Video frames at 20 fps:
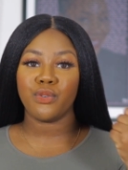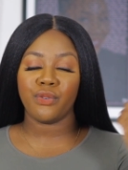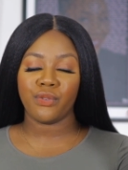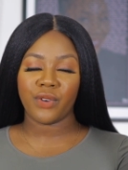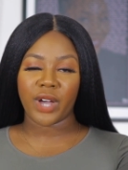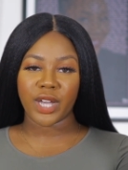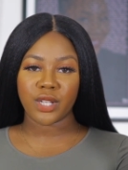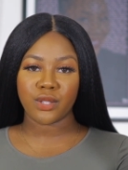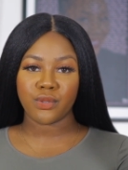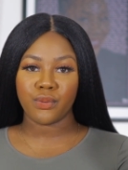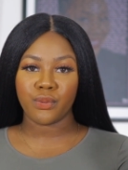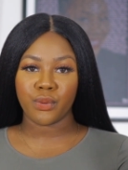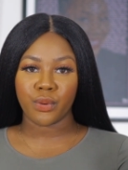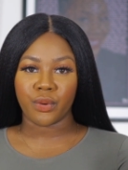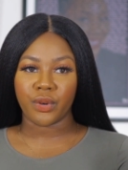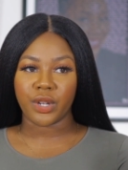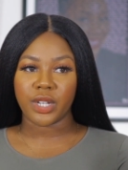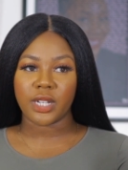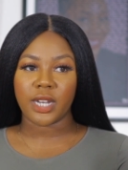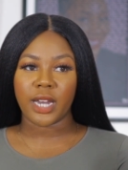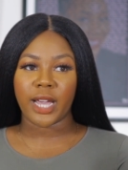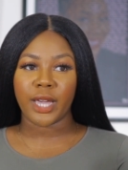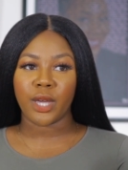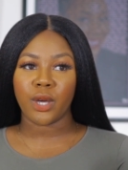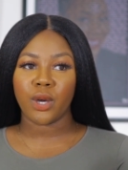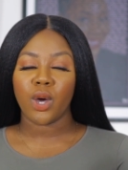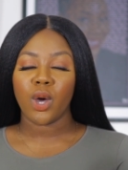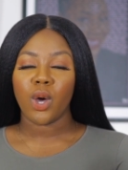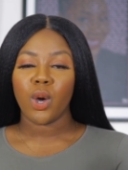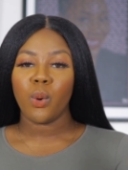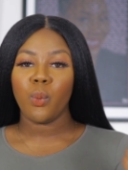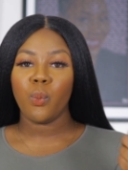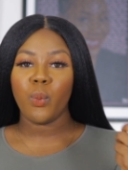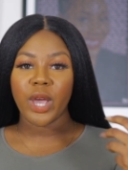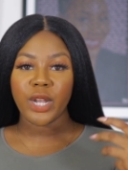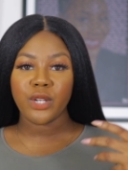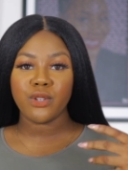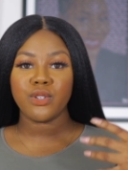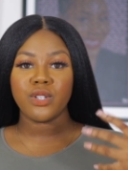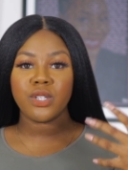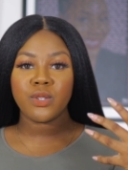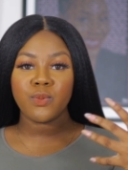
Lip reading: fight for it. Like, when